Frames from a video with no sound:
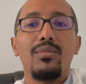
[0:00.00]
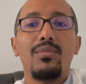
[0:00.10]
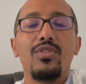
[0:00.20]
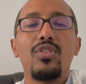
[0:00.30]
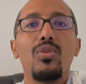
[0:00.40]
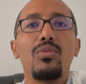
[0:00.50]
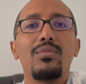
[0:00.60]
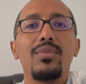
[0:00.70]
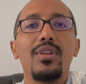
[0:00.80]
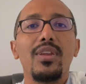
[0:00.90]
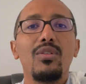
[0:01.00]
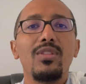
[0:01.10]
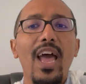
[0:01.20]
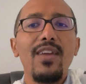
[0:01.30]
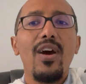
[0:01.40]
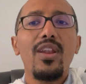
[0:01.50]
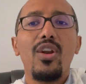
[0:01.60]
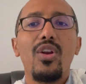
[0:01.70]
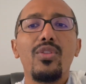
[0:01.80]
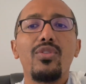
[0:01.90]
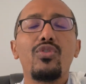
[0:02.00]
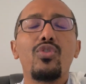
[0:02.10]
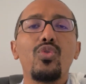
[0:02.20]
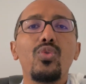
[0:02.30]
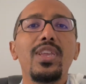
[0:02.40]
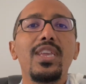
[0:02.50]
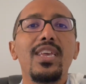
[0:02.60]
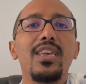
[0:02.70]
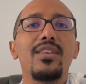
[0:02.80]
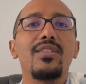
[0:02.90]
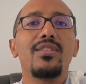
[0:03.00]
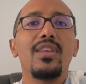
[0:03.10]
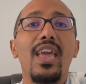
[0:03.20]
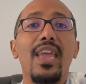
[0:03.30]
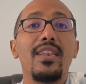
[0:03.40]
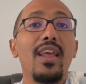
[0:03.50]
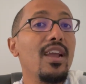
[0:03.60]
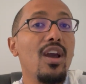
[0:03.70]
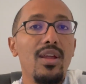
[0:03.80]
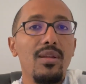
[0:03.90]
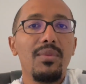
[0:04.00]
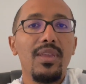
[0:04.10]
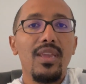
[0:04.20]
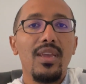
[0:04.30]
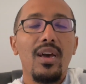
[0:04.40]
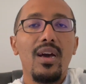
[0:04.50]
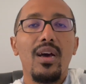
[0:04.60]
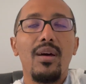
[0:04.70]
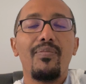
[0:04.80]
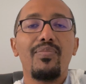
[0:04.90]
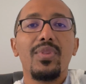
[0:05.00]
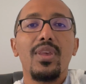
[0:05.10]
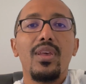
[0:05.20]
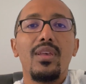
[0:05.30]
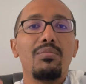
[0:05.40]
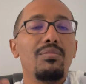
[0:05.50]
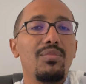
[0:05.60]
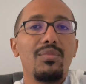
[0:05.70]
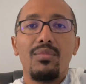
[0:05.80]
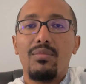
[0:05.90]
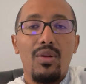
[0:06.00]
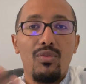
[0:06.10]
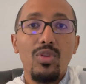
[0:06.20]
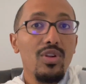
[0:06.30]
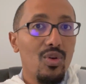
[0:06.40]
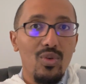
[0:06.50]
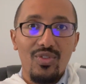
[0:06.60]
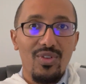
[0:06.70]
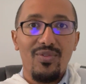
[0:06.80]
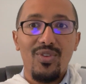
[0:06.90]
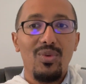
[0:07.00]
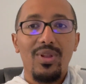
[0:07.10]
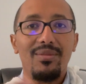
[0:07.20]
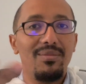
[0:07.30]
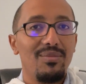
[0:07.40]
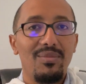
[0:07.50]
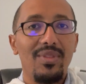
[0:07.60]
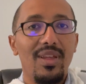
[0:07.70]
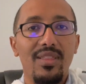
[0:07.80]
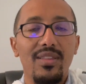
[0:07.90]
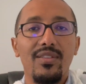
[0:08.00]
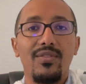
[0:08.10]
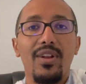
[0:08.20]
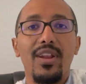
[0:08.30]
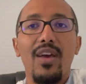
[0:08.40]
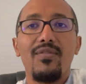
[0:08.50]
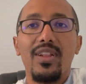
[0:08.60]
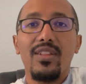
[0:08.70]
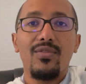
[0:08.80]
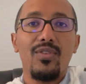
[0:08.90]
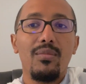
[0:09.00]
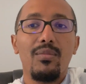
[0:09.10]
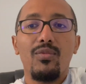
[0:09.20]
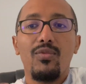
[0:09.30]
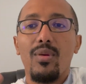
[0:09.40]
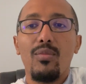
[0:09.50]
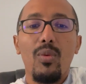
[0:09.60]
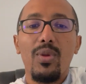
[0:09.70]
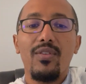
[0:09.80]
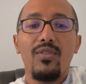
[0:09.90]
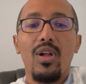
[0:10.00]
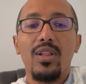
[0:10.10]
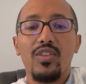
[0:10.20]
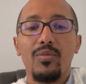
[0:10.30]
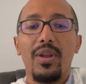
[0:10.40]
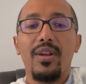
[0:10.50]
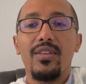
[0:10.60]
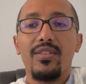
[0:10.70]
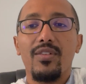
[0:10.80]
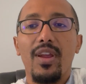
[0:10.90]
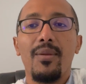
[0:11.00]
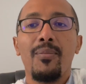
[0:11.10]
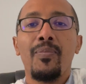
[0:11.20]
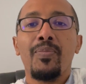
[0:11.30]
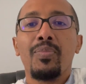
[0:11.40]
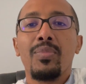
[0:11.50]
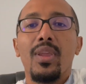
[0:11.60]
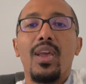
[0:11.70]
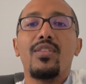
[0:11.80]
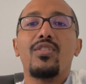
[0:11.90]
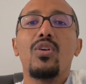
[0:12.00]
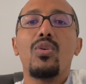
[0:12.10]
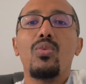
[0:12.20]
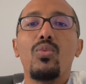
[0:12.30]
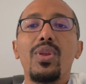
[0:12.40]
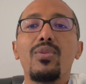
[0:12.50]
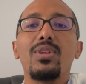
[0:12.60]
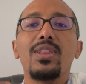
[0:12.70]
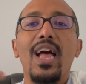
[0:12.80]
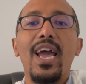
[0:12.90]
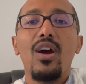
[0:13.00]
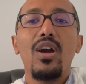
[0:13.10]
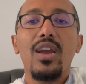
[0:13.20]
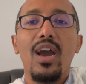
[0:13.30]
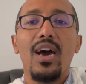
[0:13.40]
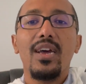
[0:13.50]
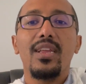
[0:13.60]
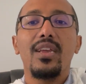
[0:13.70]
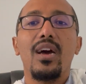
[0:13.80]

So, you know, life on earth truly is a dichotomy, a roller coaster, if you will, that this is very evident from what we have all experienced, right? And so we rely on God